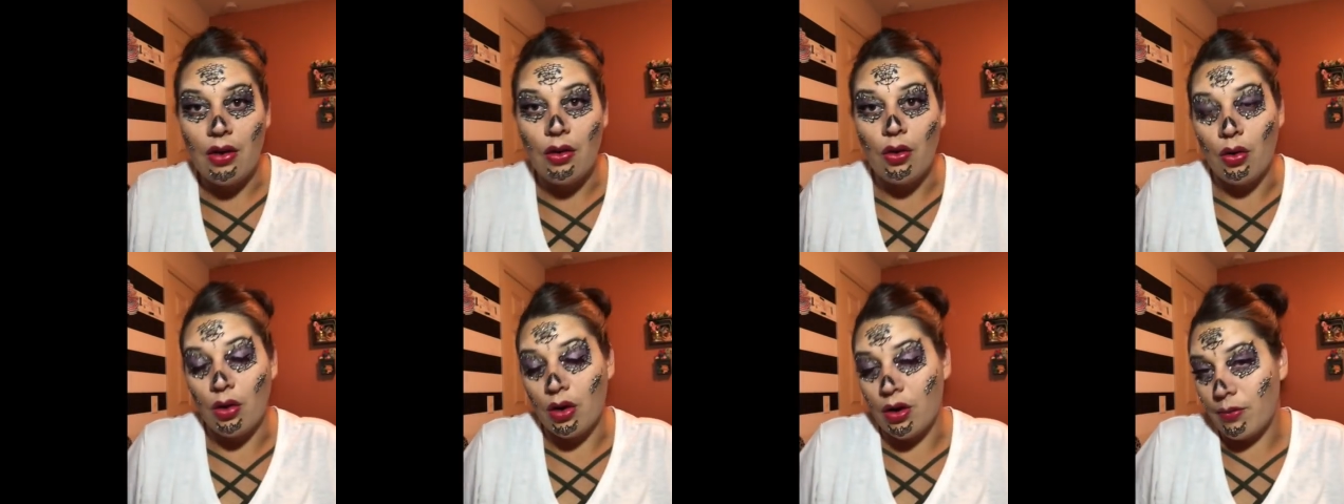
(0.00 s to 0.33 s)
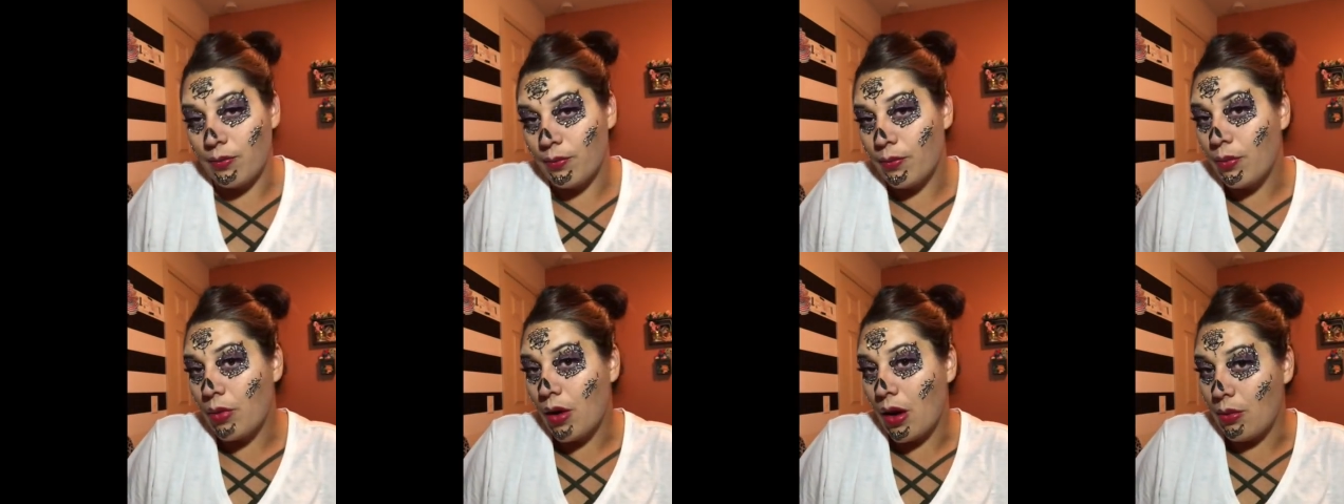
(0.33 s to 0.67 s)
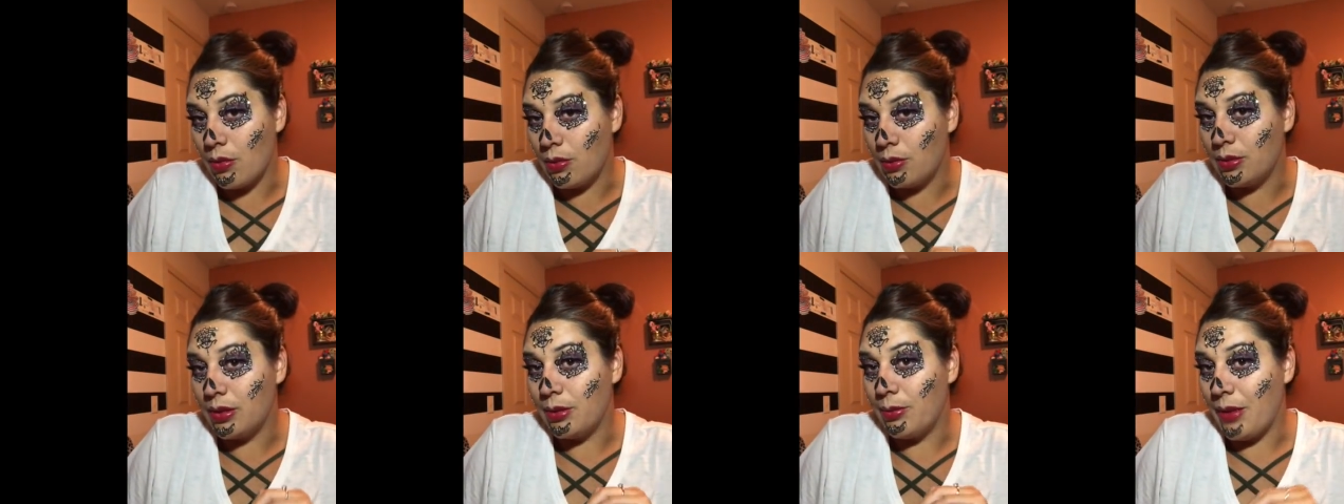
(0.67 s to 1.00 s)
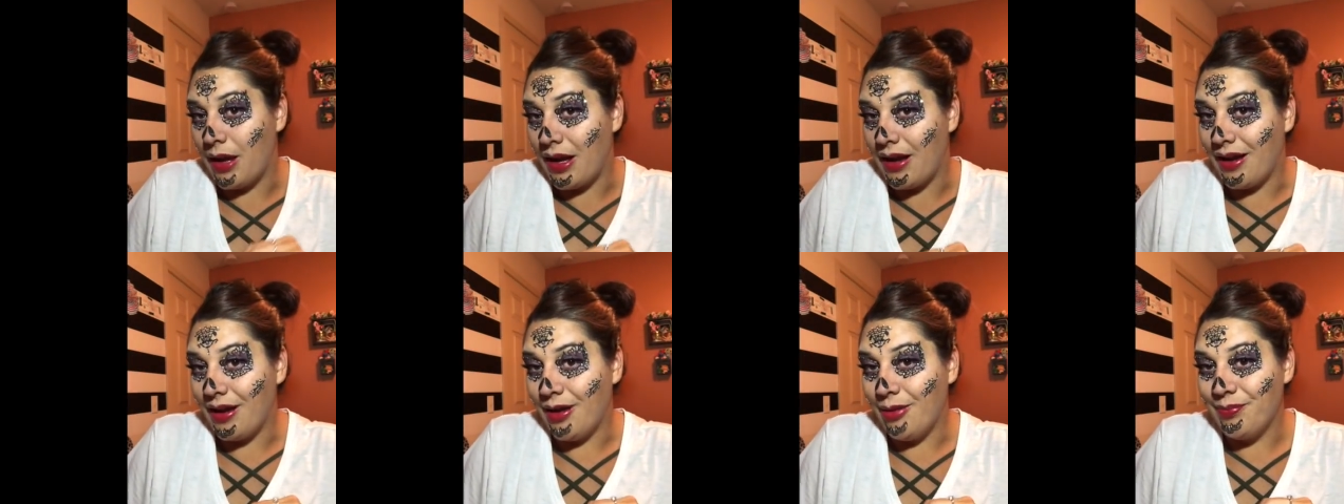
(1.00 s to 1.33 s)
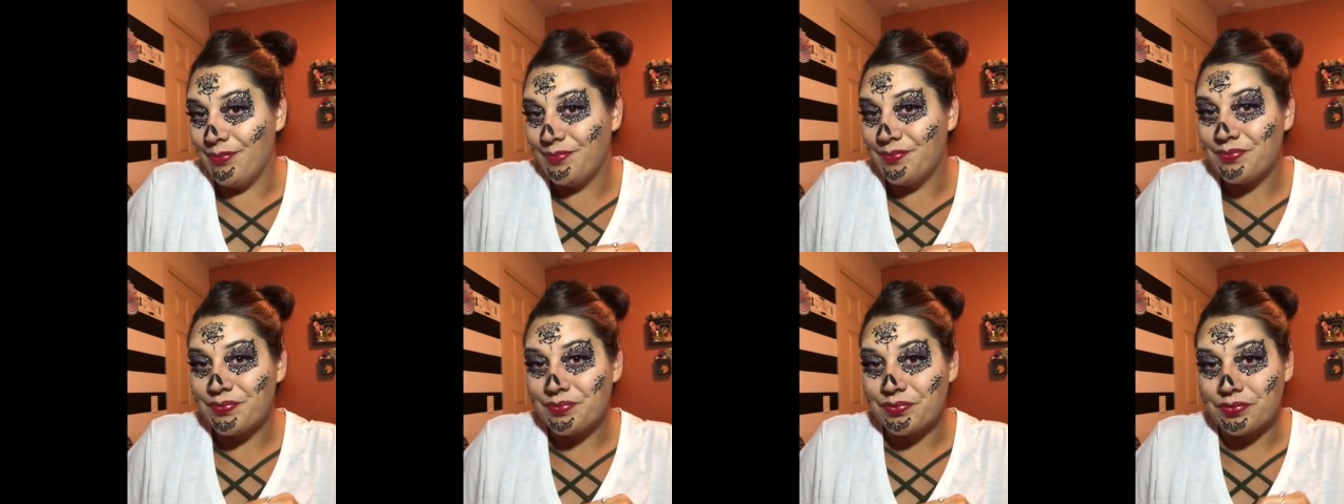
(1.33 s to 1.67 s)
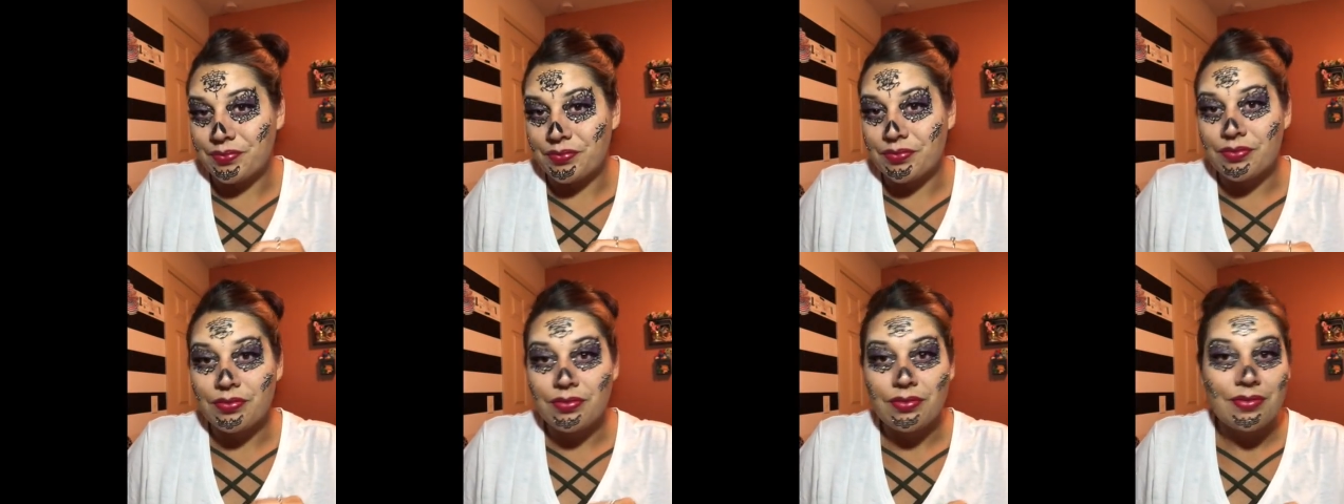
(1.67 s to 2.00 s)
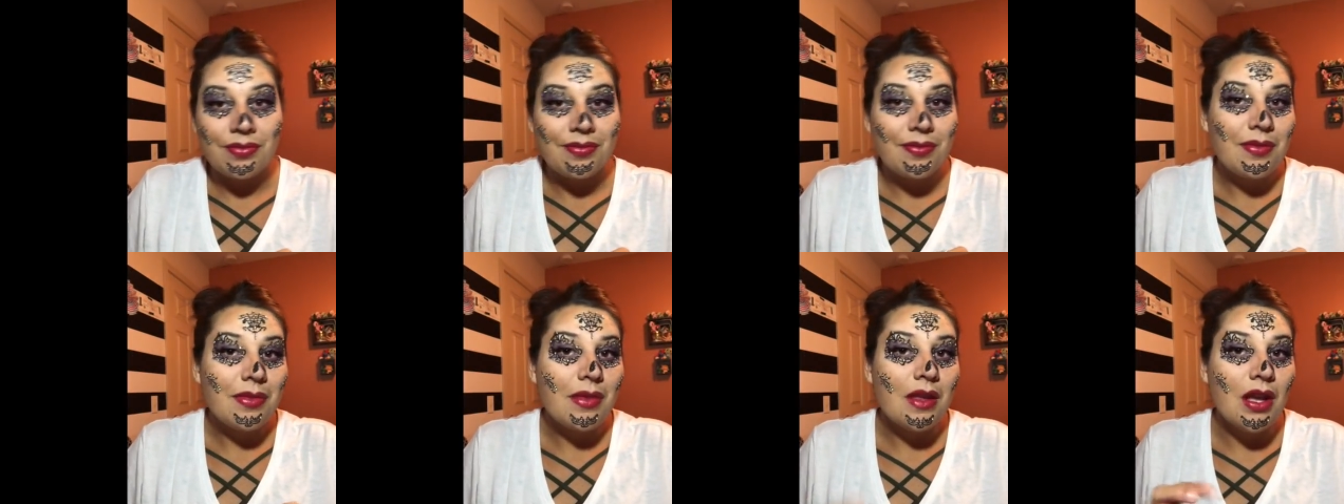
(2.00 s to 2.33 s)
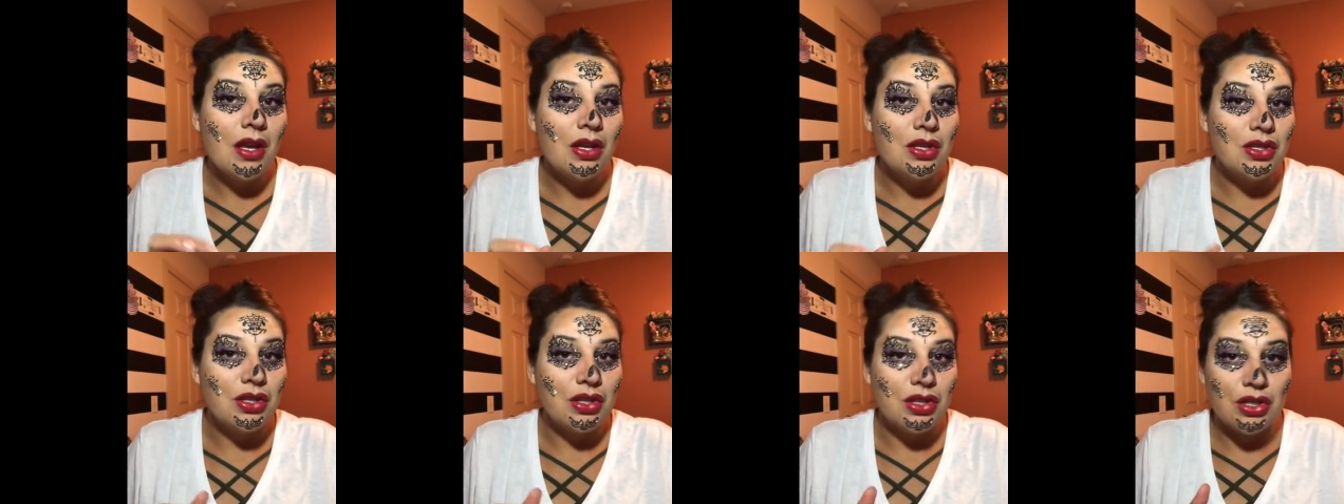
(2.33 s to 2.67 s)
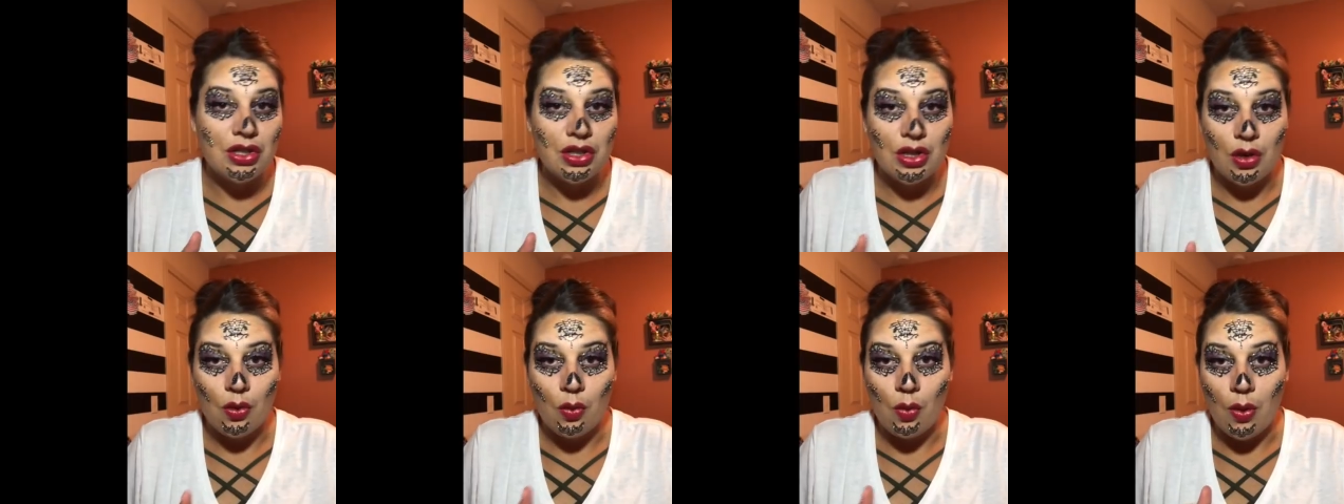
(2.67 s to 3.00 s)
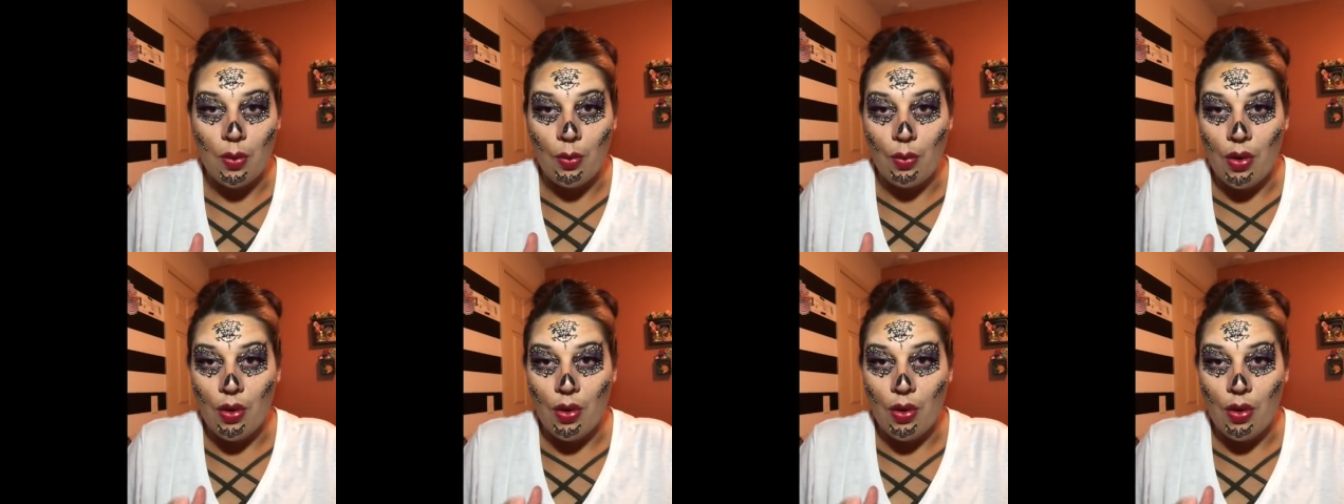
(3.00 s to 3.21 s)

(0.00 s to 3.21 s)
or probably makeup. So you're just gonna